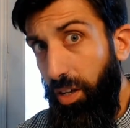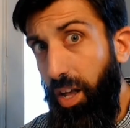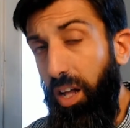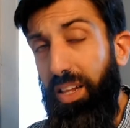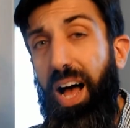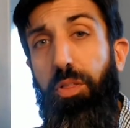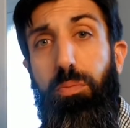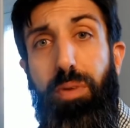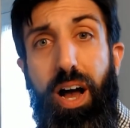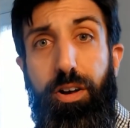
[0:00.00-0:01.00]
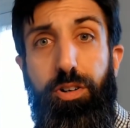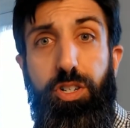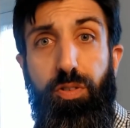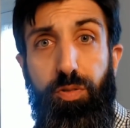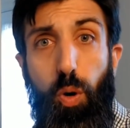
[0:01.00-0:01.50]
allow the miners to
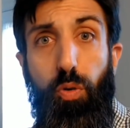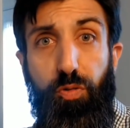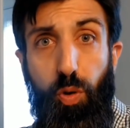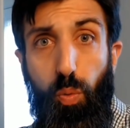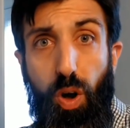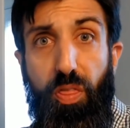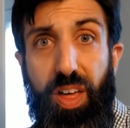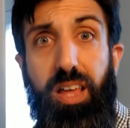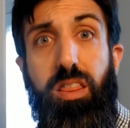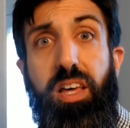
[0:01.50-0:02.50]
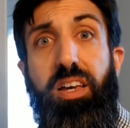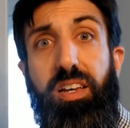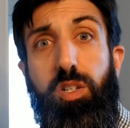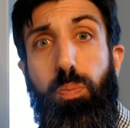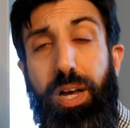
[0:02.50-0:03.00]
vote for what they think
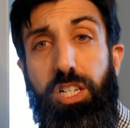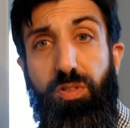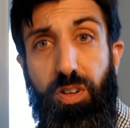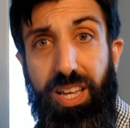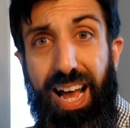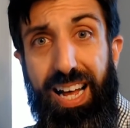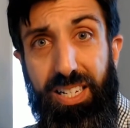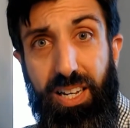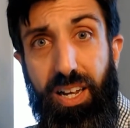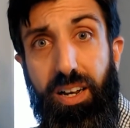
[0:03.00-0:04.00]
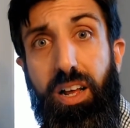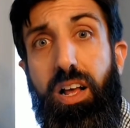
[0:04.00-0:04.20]
is best for the asset.